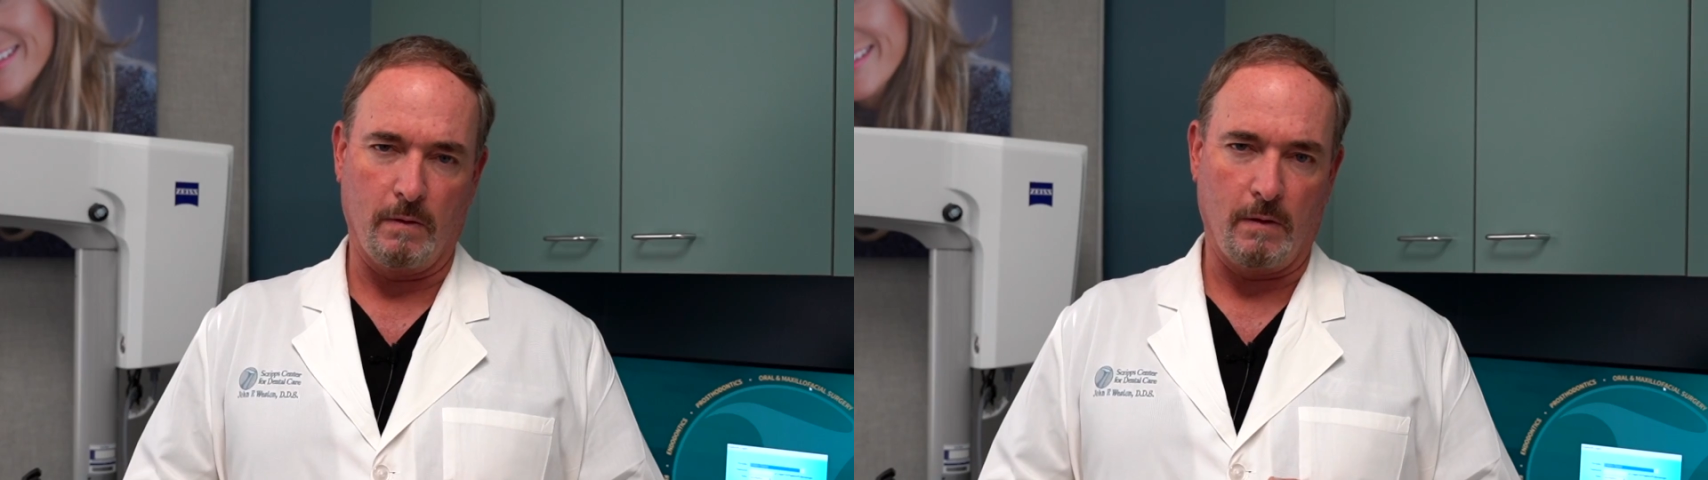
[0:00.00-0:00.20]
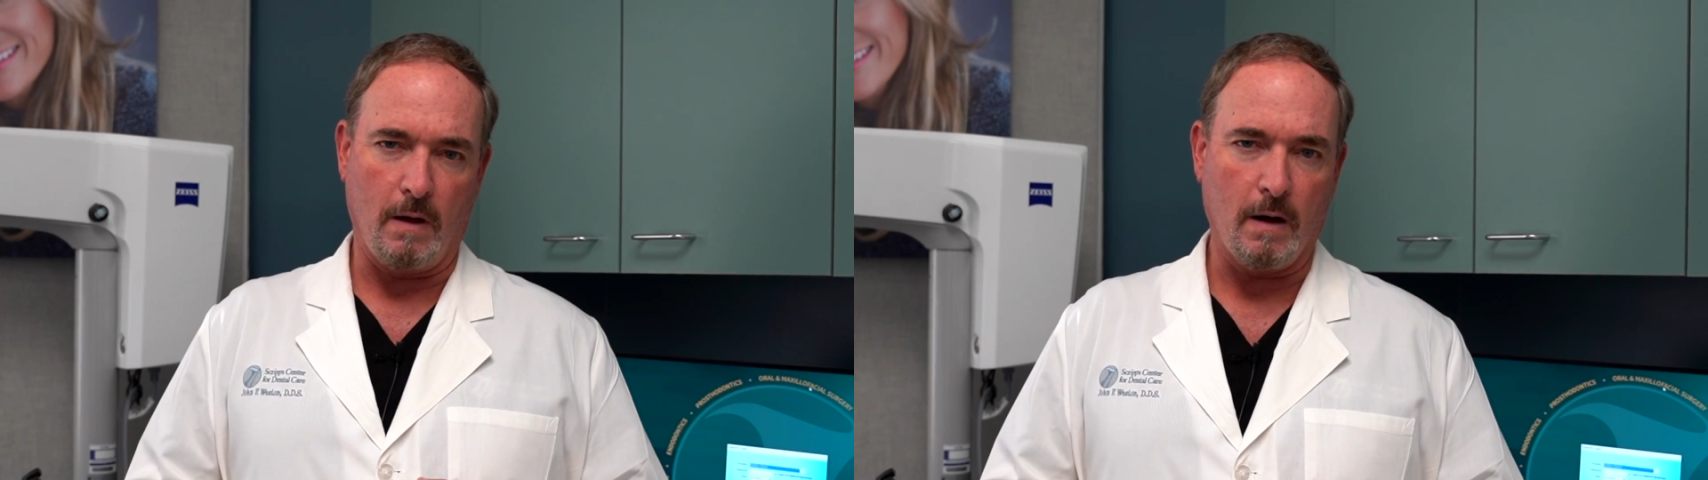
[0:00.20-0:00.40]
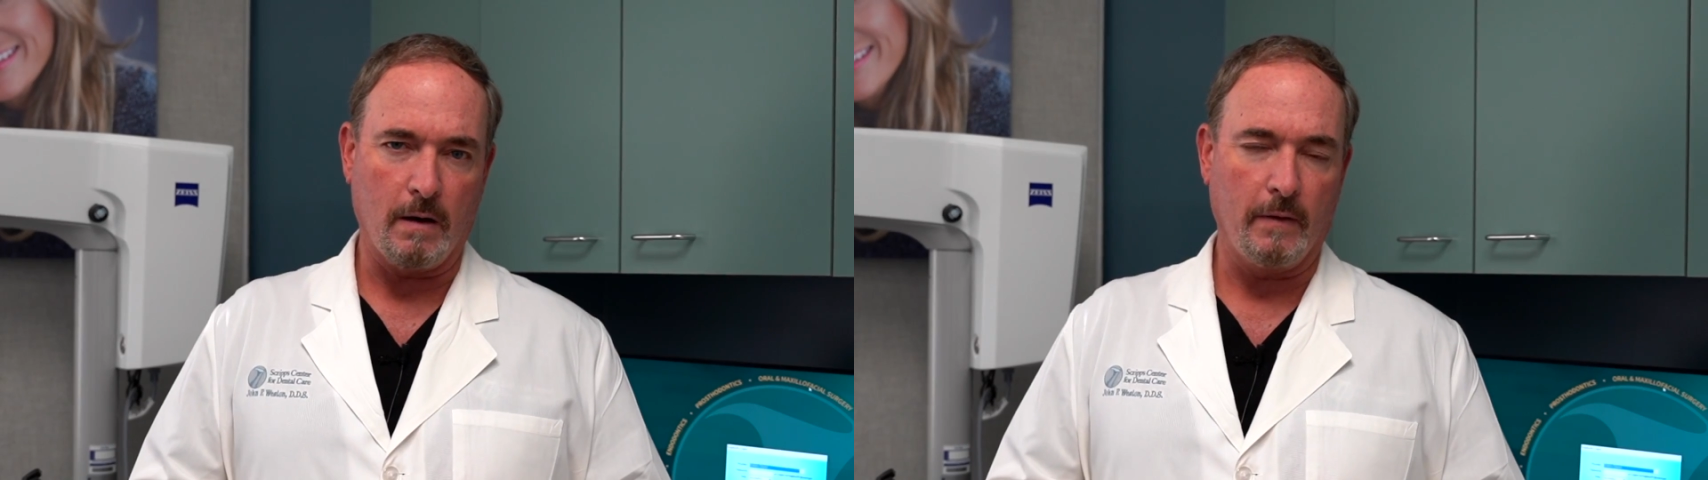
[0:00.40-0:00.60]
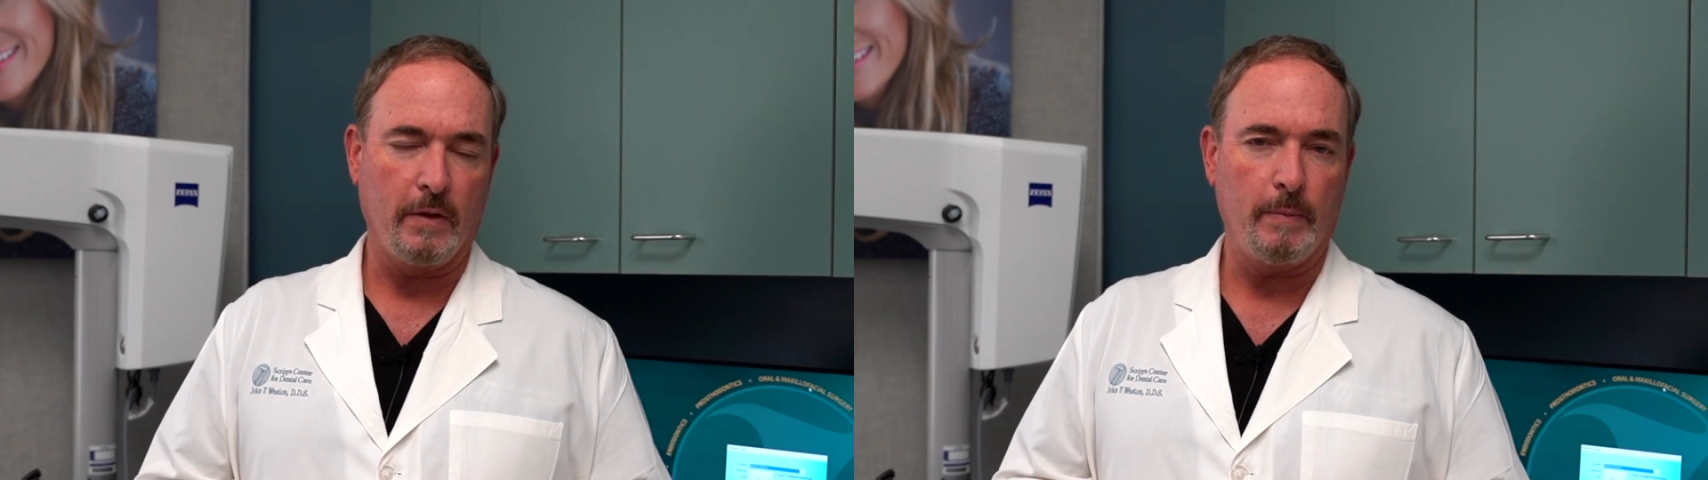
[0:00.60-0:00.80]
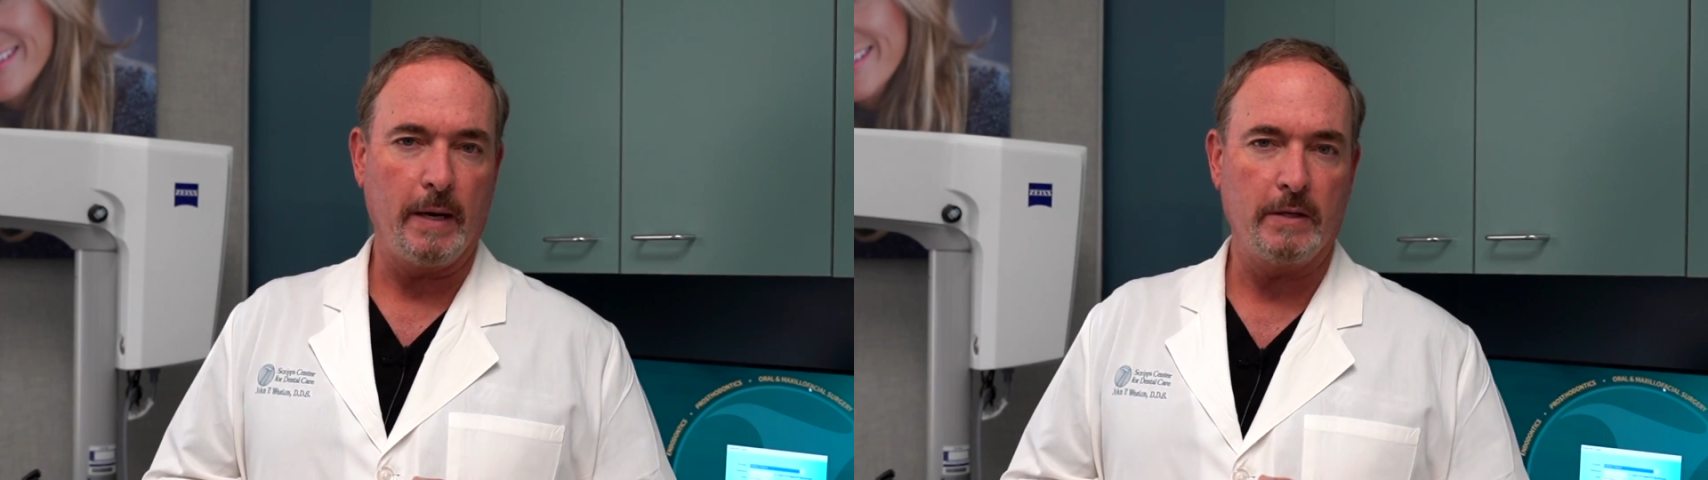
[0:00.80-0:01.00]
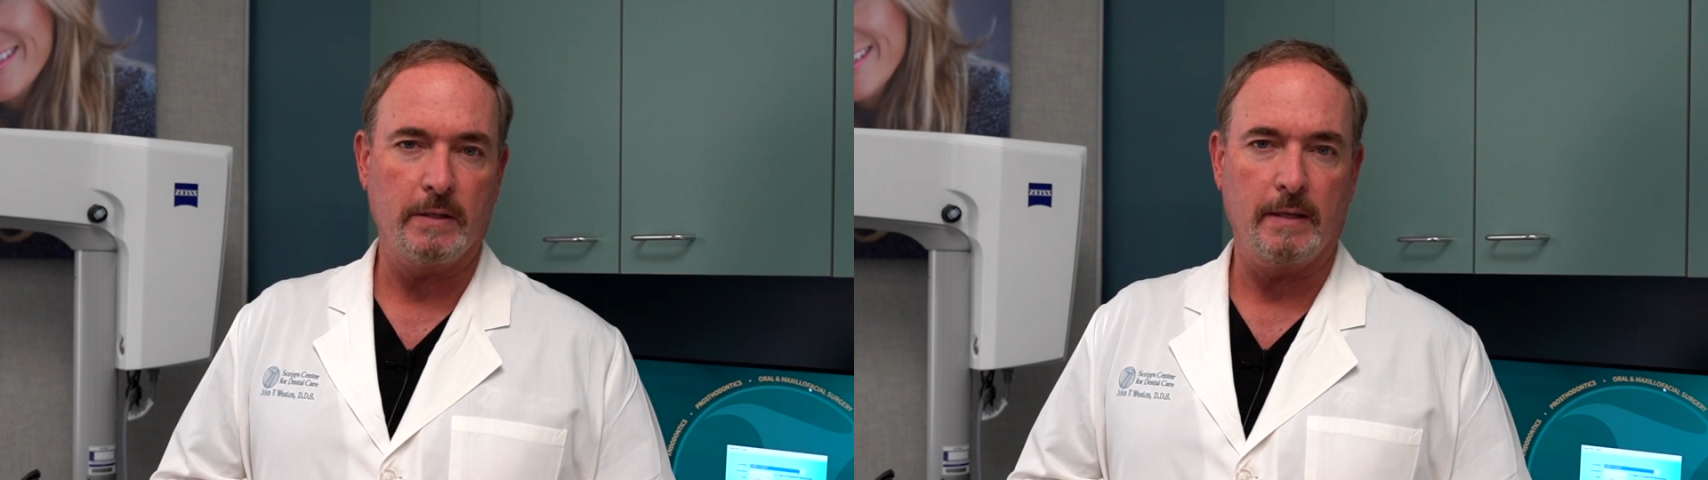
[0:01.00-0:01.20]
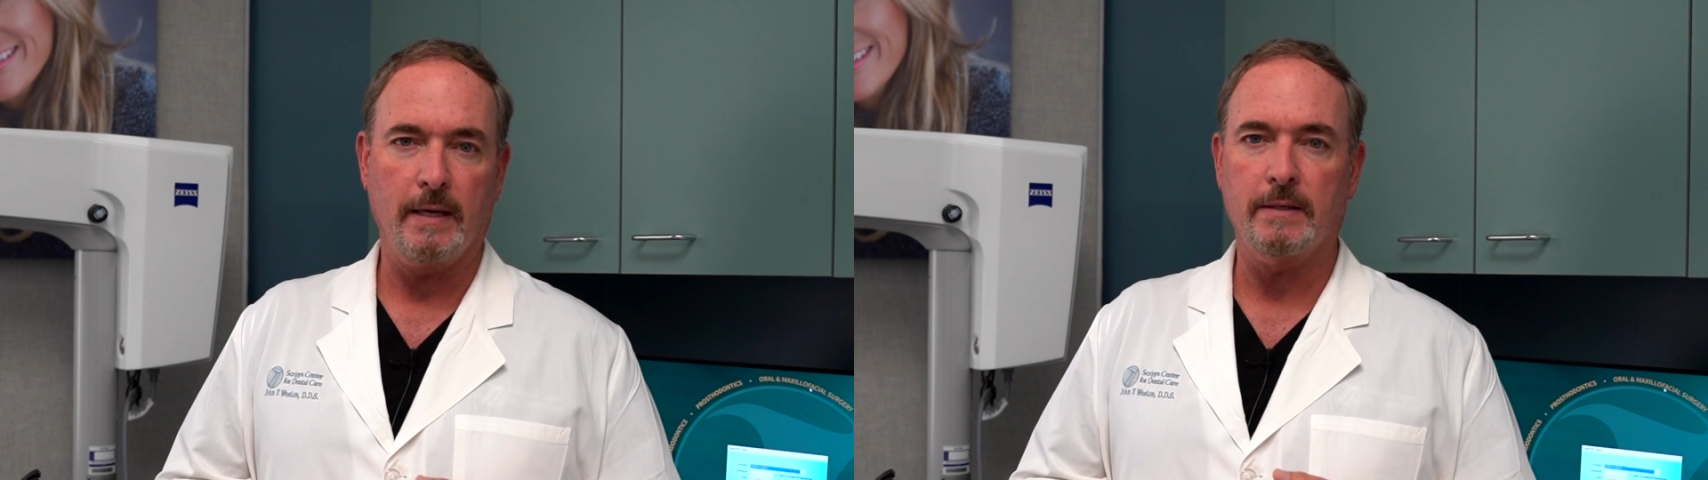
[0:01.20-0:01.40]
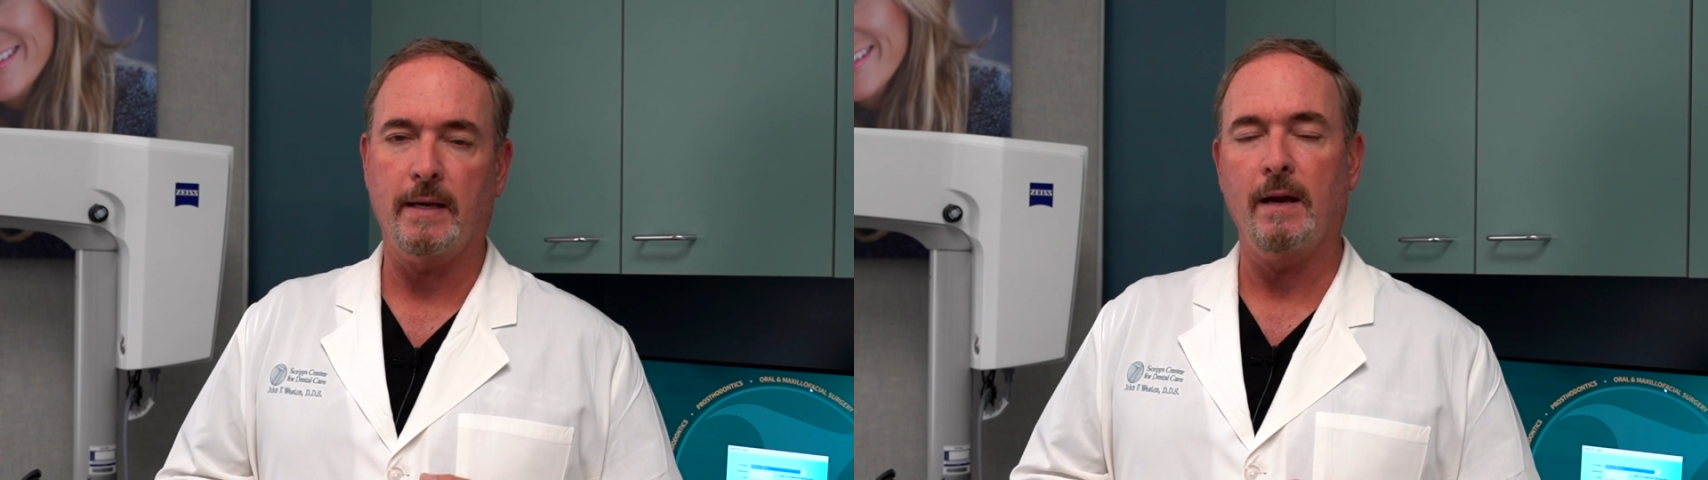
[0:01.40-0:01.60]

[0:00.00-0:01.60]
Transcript: longer if the patient takes